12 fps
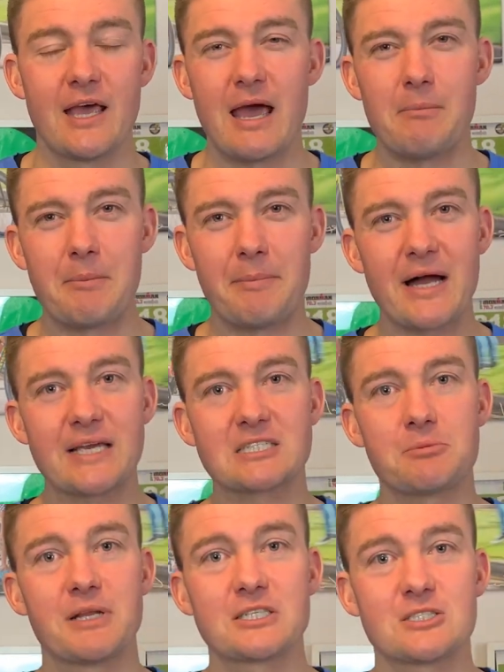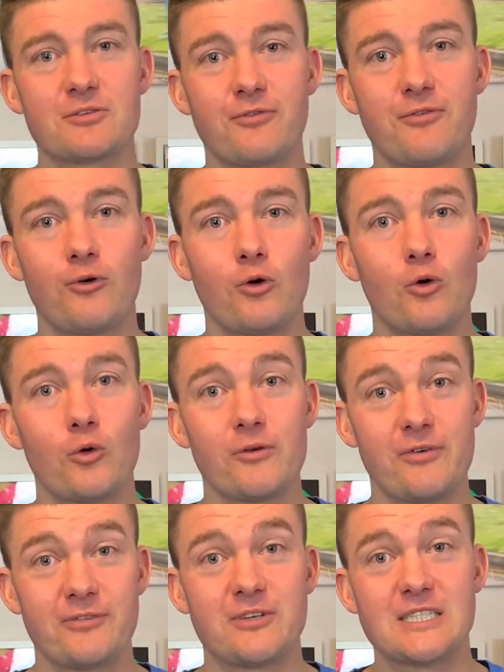And my bike split for the
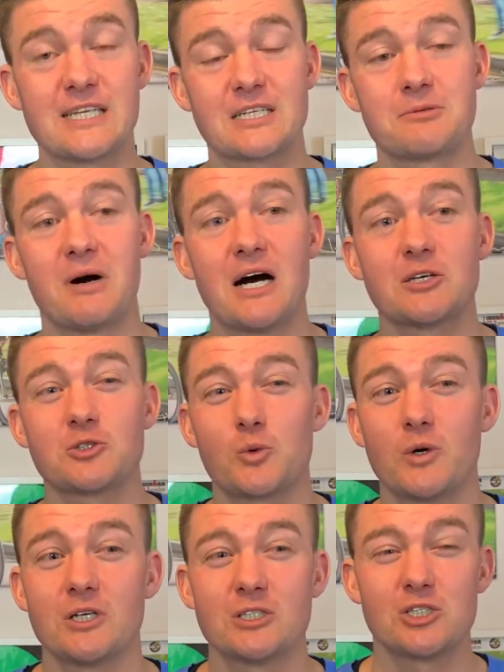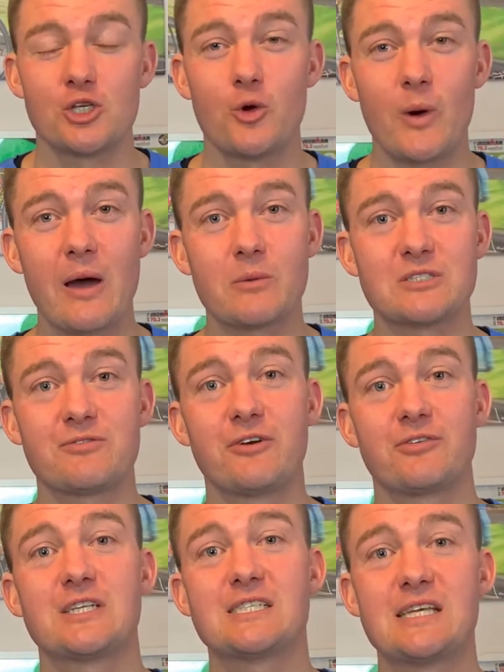56 miles was 2 hours
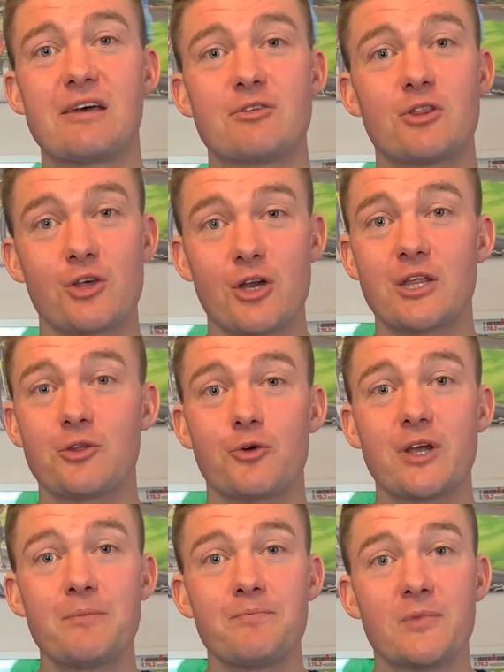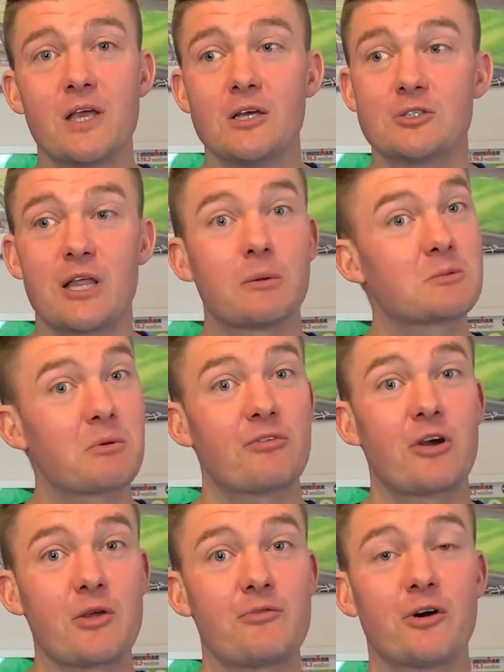57:33. So that was my
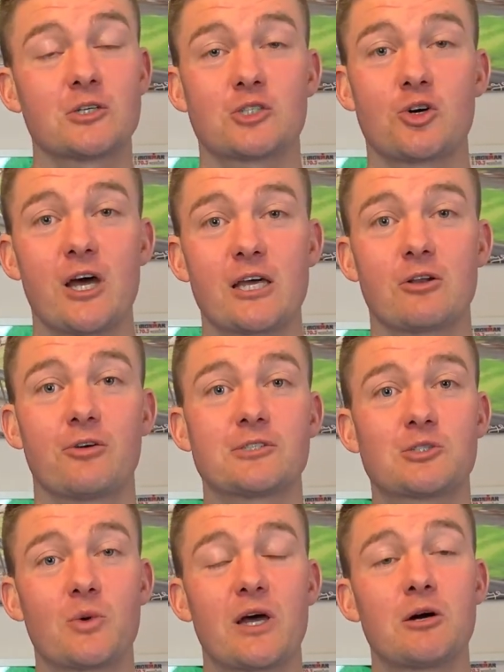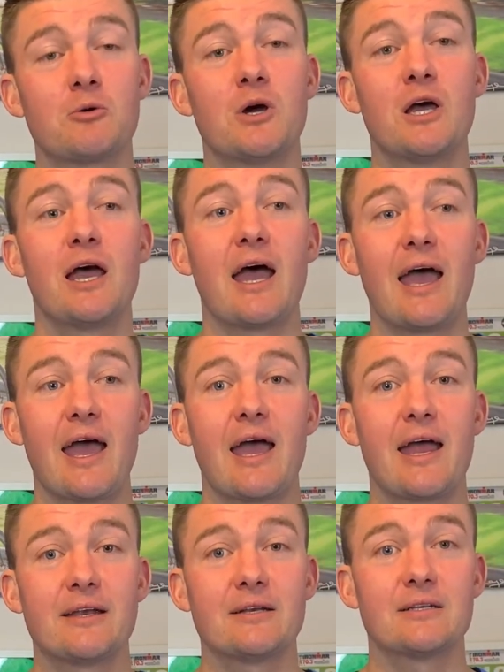very first triathlon as well,
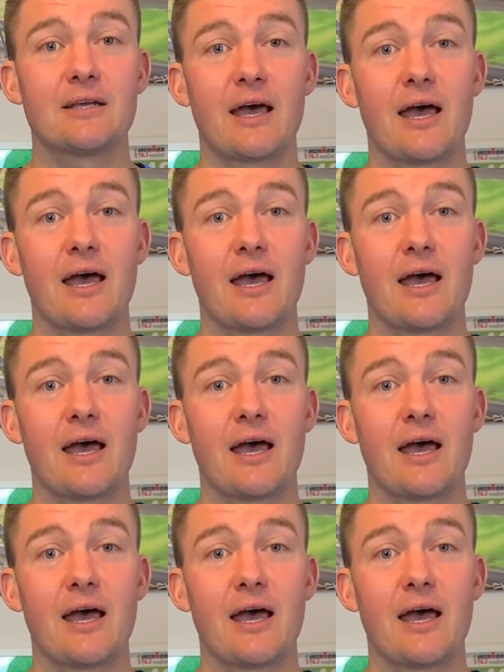and